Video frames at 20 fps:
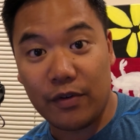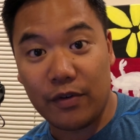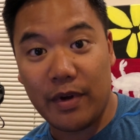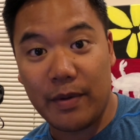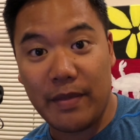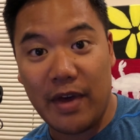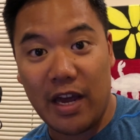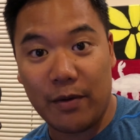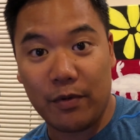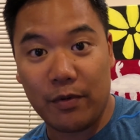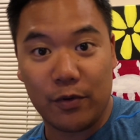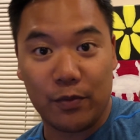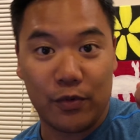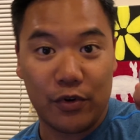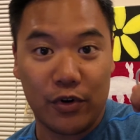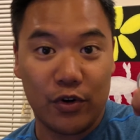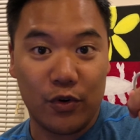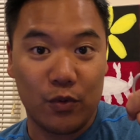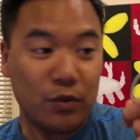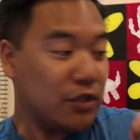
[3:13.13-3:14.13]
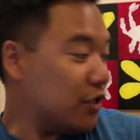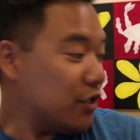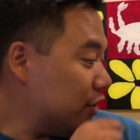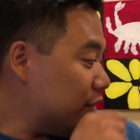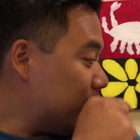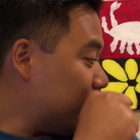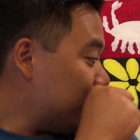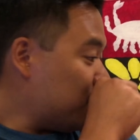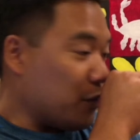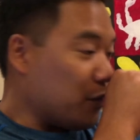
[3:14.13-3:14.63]
my MacBook Pro, which
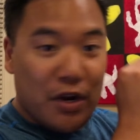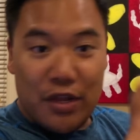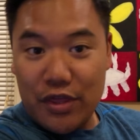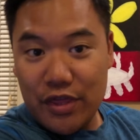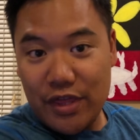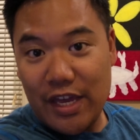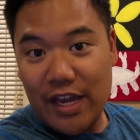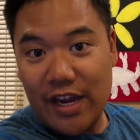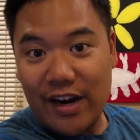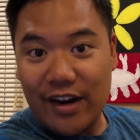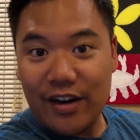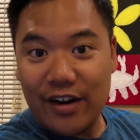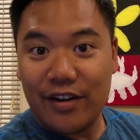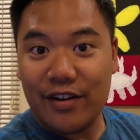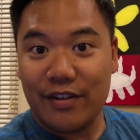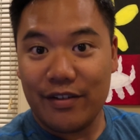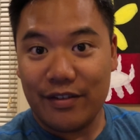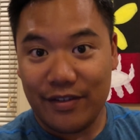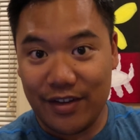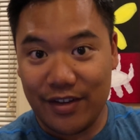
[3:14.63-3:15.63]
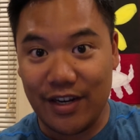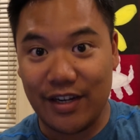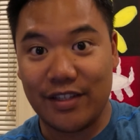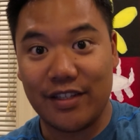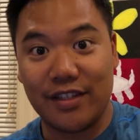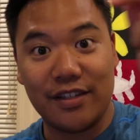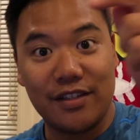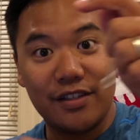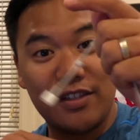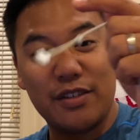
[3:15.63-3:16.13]
is right there,
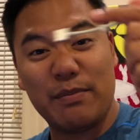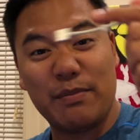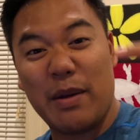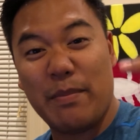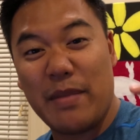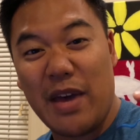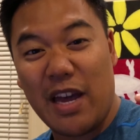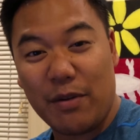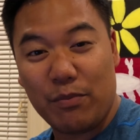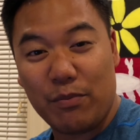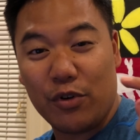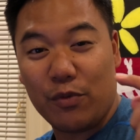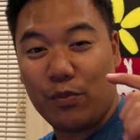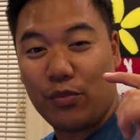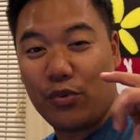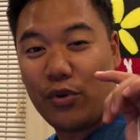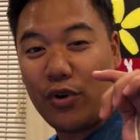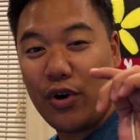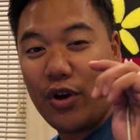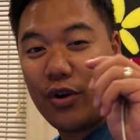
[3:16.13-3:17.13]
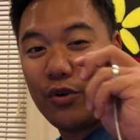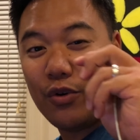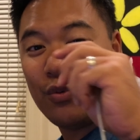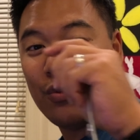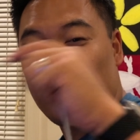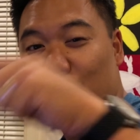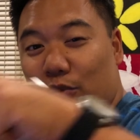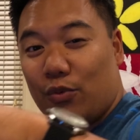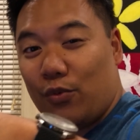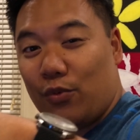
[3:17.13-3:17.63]
connecting to my MacBook Pro
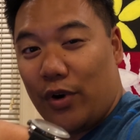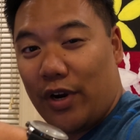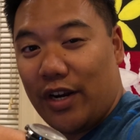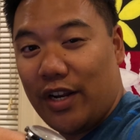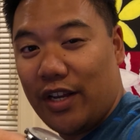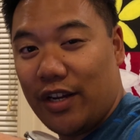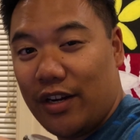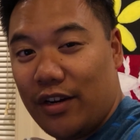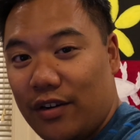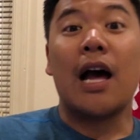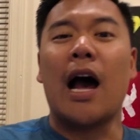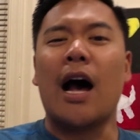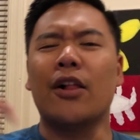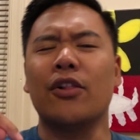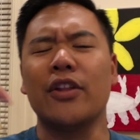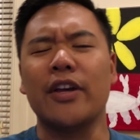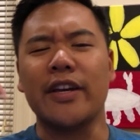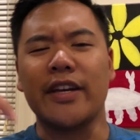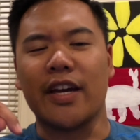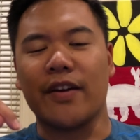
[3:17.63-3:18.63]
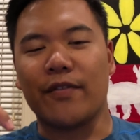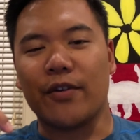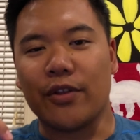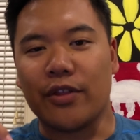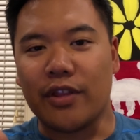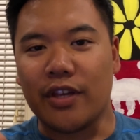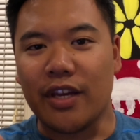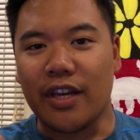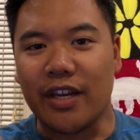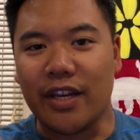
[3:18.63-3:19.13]
right here. I'll link
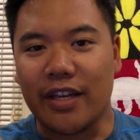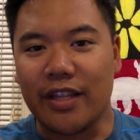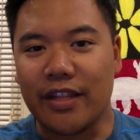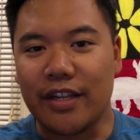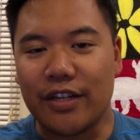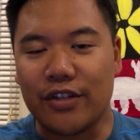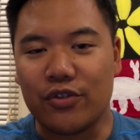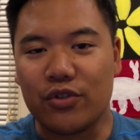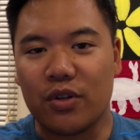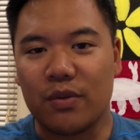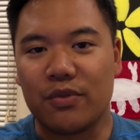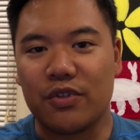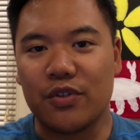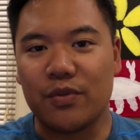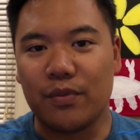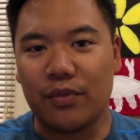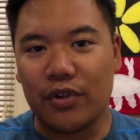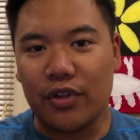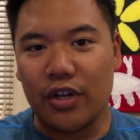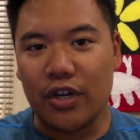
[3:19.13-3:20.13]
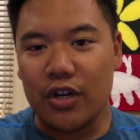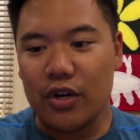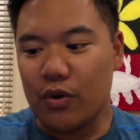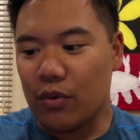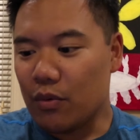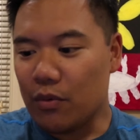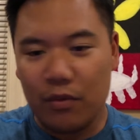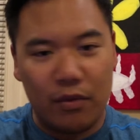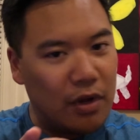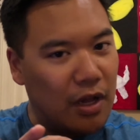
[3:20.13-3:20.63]
everything in the description
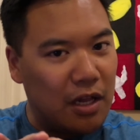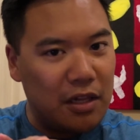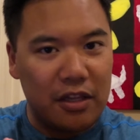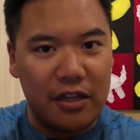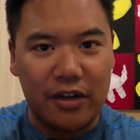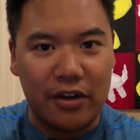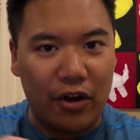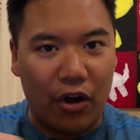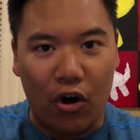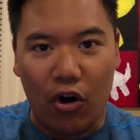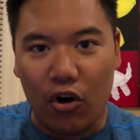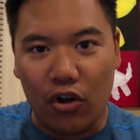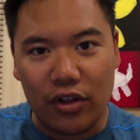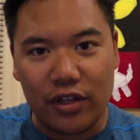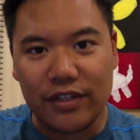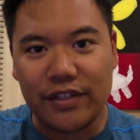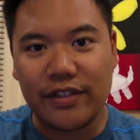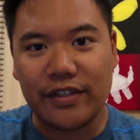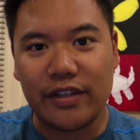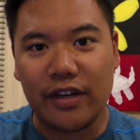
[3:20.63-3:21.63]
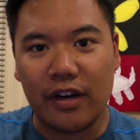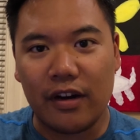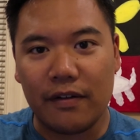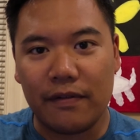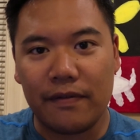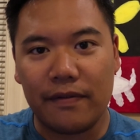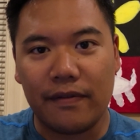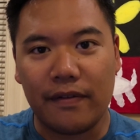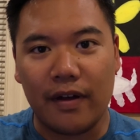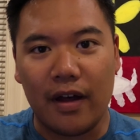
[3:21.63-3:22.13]
below. I'll link all this
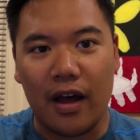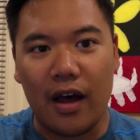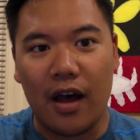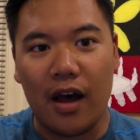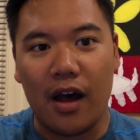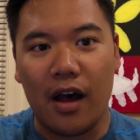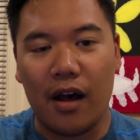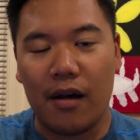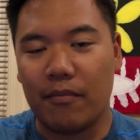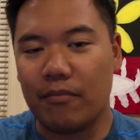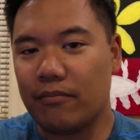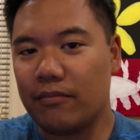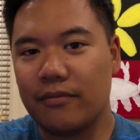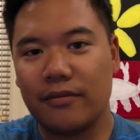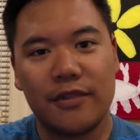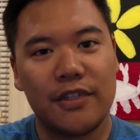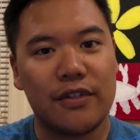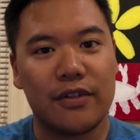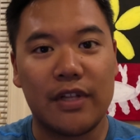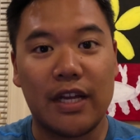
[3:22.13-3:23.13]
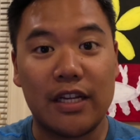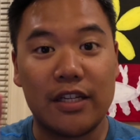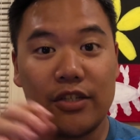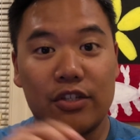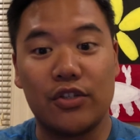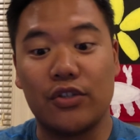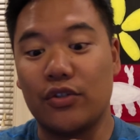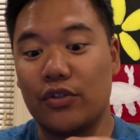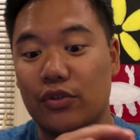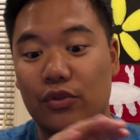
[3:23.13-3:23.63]
stuff so
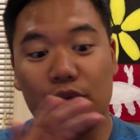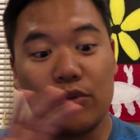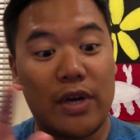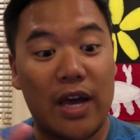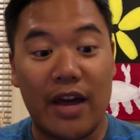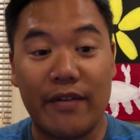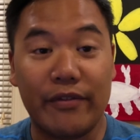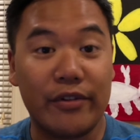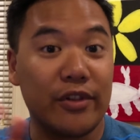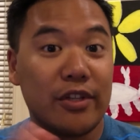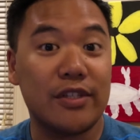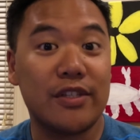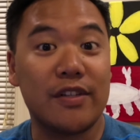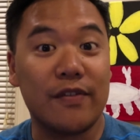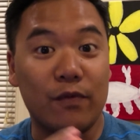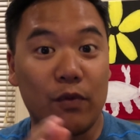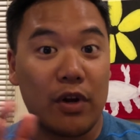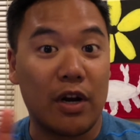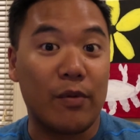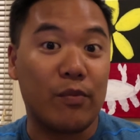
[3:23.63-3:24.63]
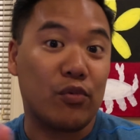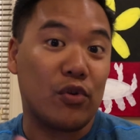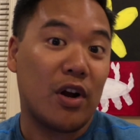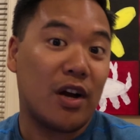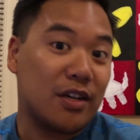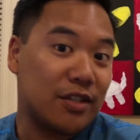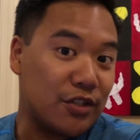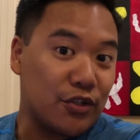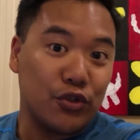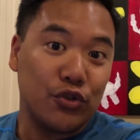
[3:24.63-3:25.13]
that you have a list of what I
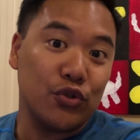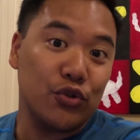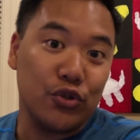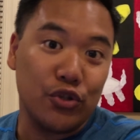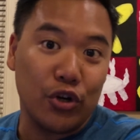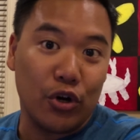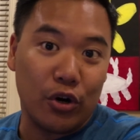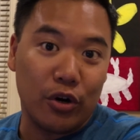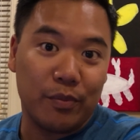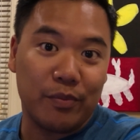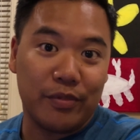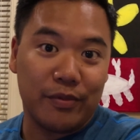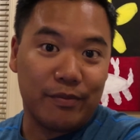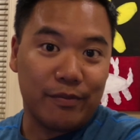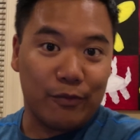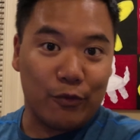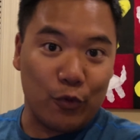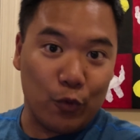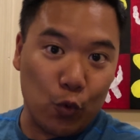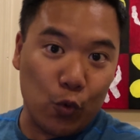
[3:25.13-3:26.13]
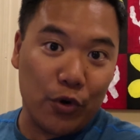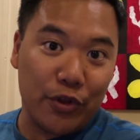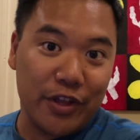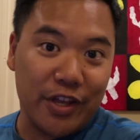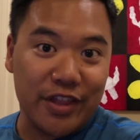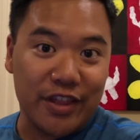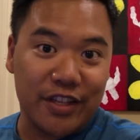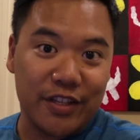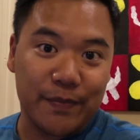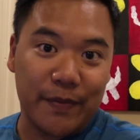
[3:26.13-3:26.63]
brought to Europe
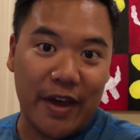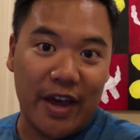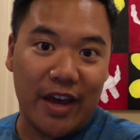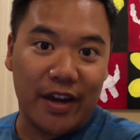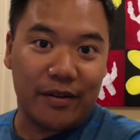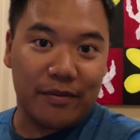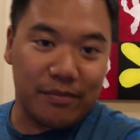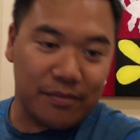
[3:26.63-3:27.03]
within this bag.